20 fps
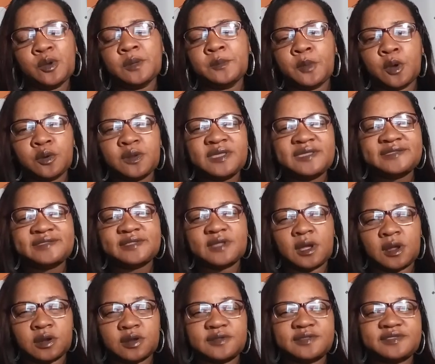And Moniece
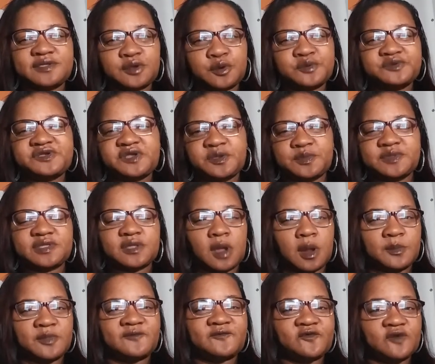understood where she was
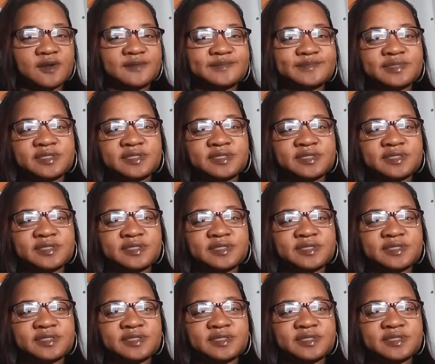coming from.